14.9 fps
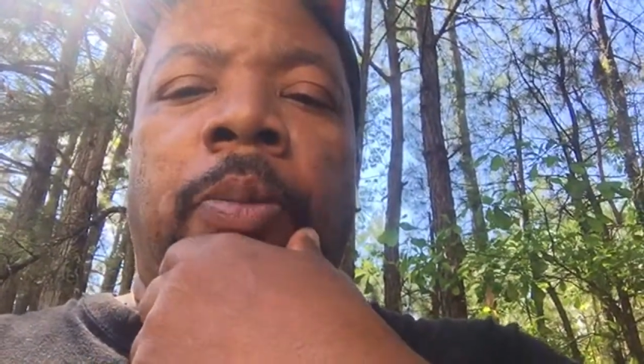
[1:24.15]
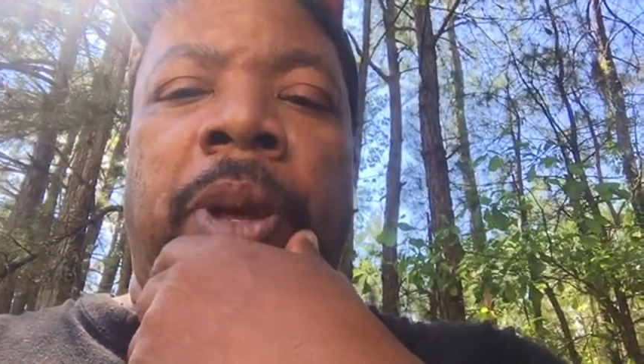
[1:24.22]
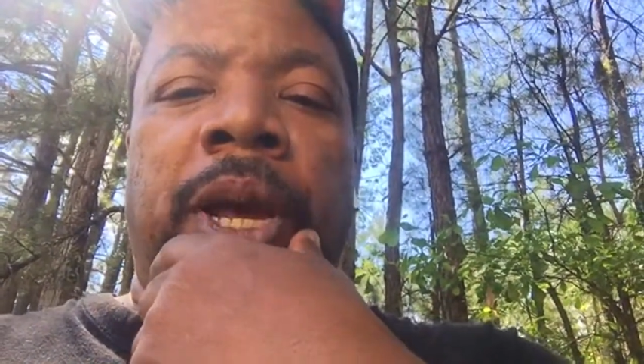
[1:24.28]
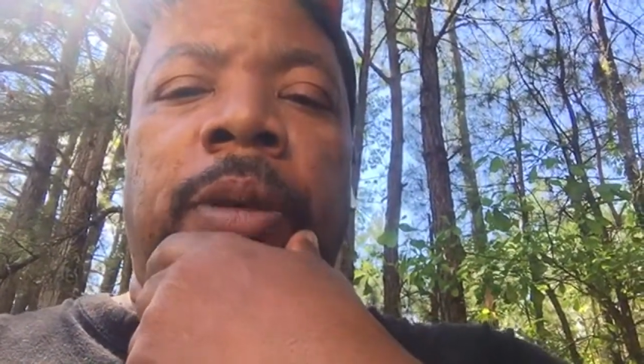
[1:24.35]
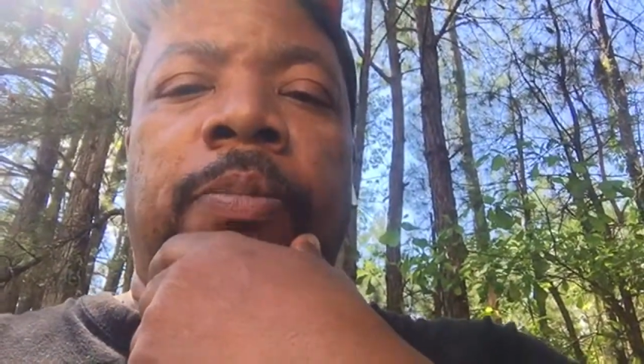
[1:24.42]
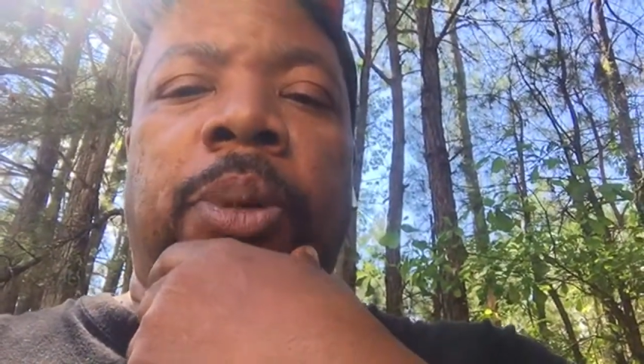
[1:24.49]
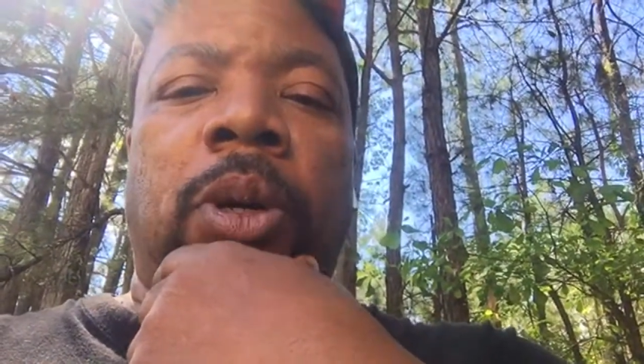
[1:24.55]

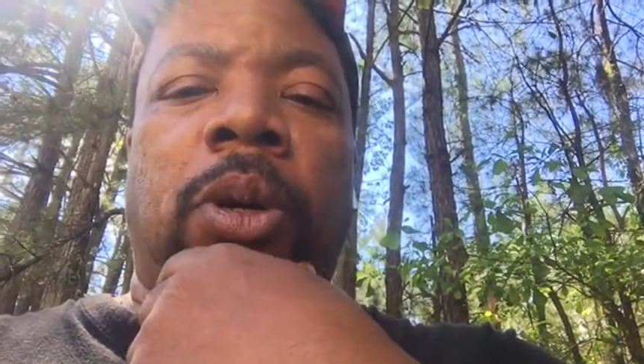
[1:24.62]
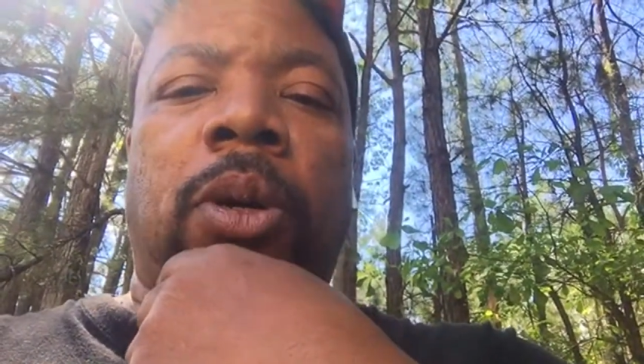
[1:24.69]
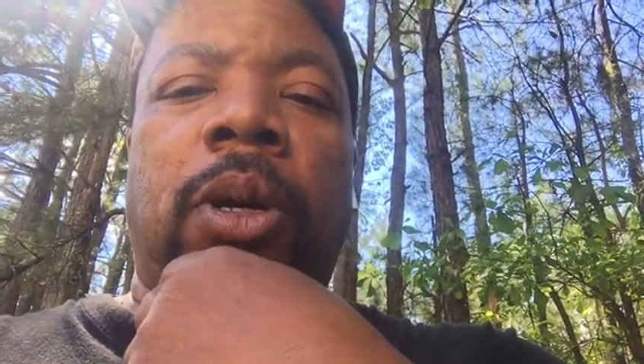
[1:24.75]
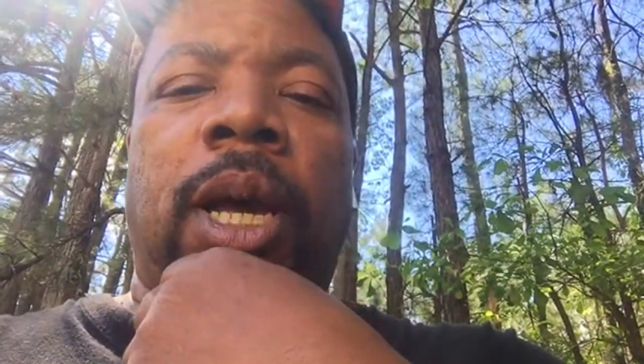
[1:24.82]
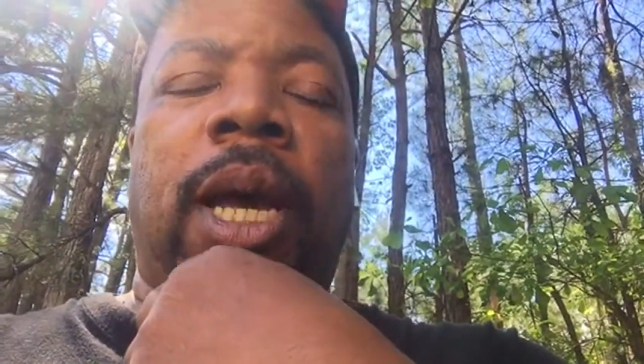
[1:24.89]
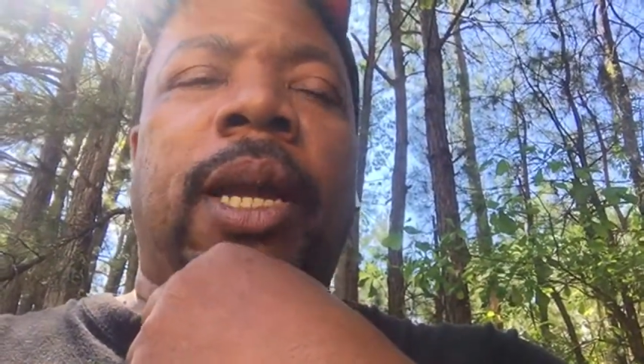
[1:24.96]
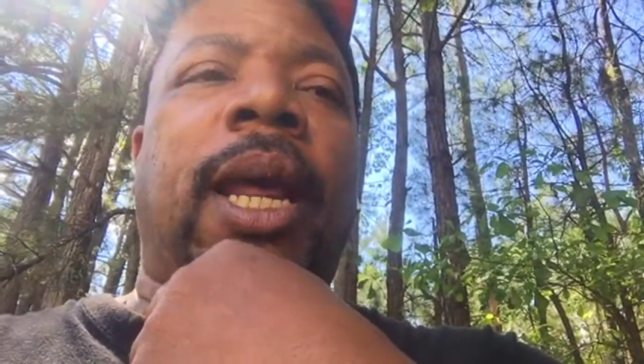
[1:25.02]
pit
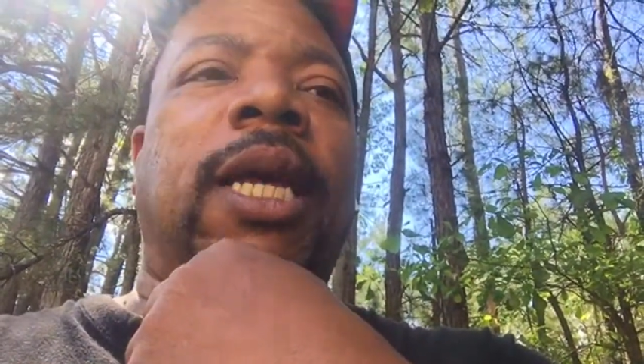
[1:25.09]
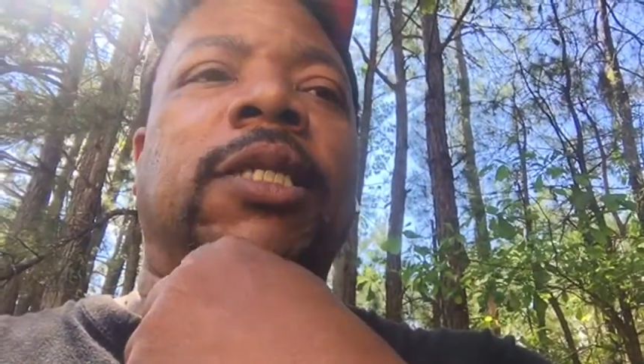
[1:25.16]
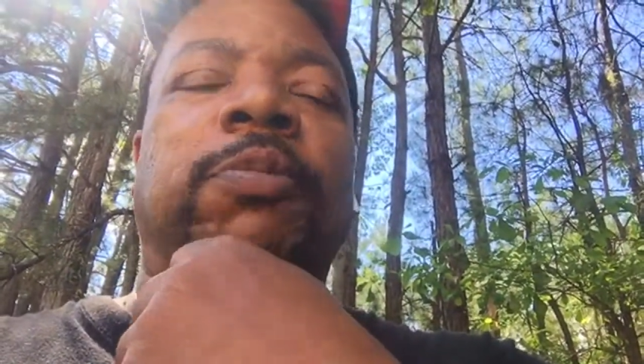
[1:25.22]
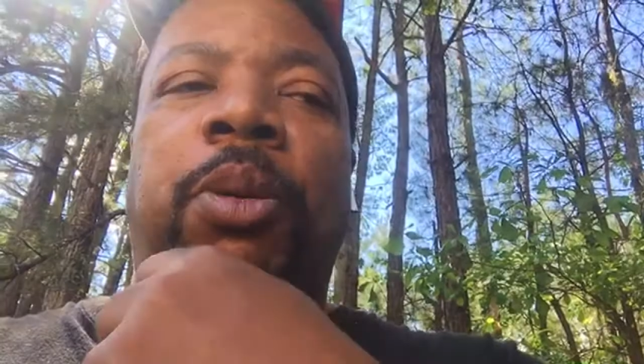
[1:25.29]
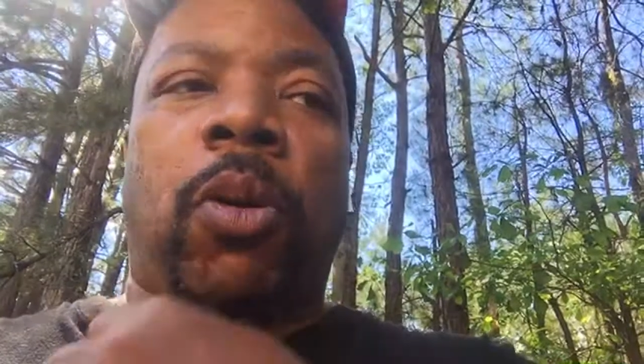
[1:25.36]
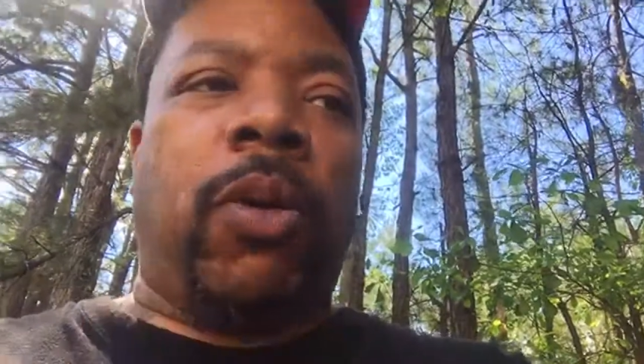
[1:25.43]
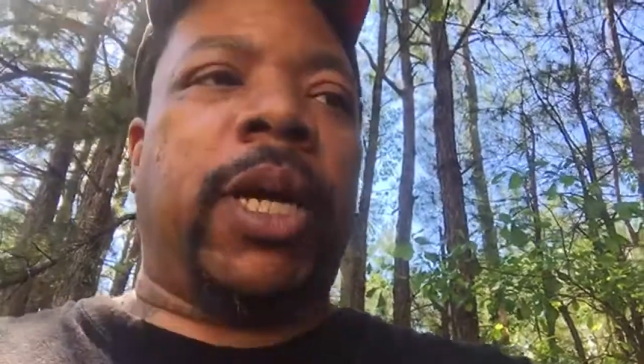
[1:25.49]
bull. And
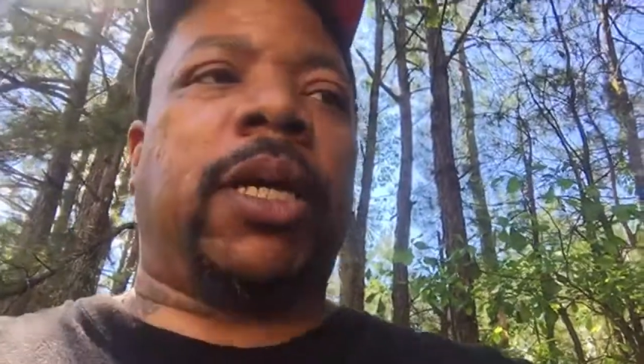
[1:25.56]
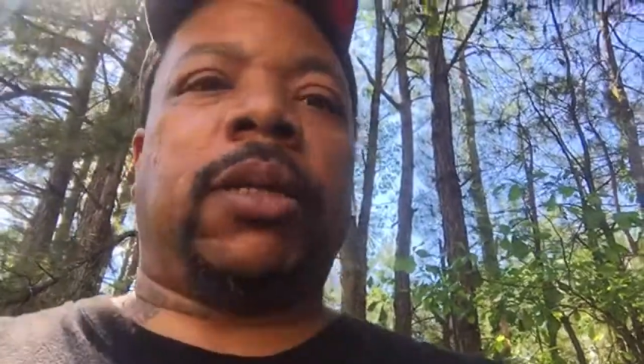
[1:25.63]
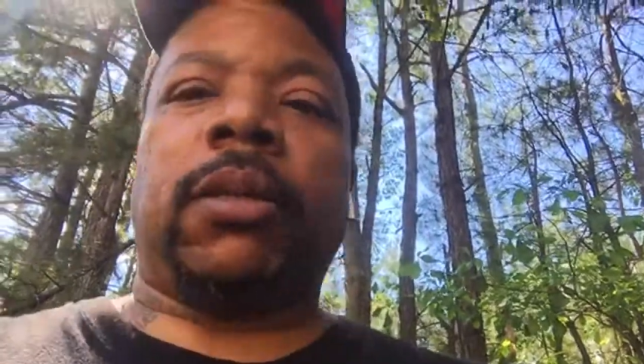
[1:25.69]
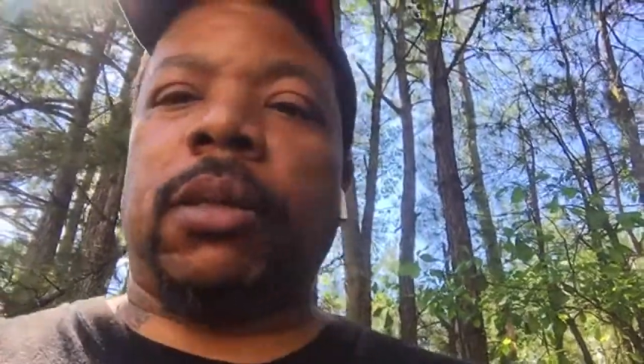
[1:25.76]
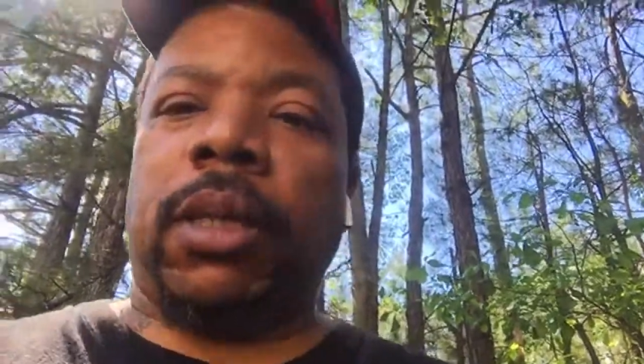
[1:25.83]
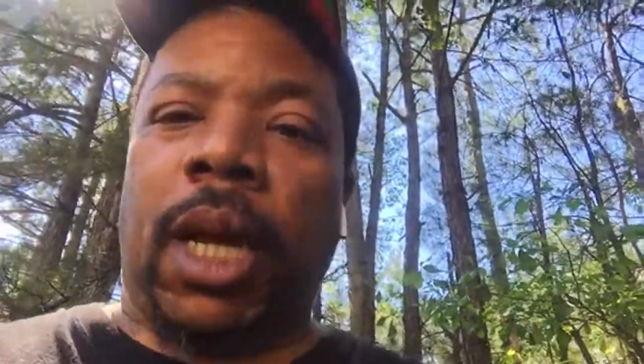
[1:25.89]
that's point.